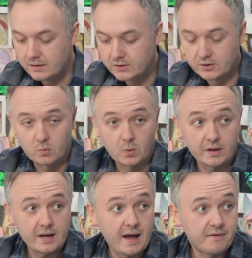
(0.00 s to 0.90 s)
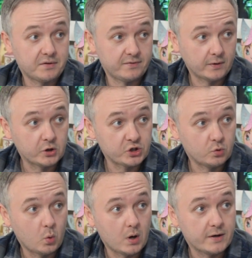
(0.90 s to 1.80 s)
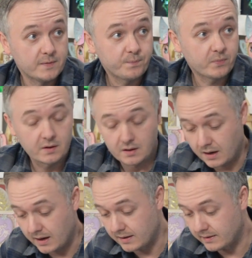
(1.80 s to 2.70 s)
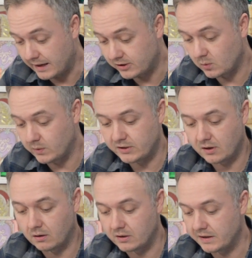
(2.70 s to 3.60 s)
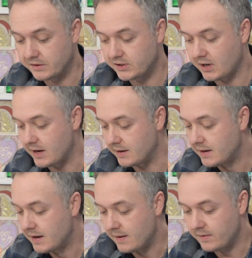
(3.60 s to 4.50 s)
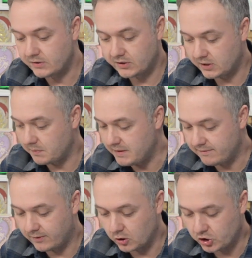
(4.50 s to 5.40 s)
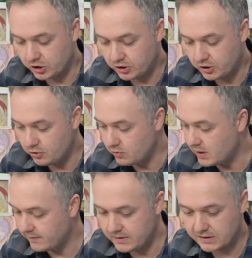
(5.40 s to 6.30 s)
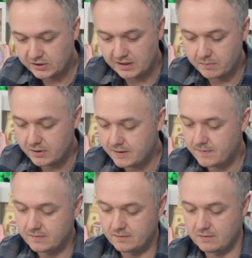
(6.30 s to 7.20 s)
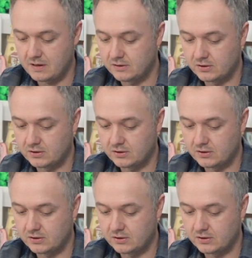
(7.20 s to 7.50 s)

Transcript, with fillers: So we're gonna have a version one, and that's the one that's already on the site. This is gonna be version two of the assembly, okay?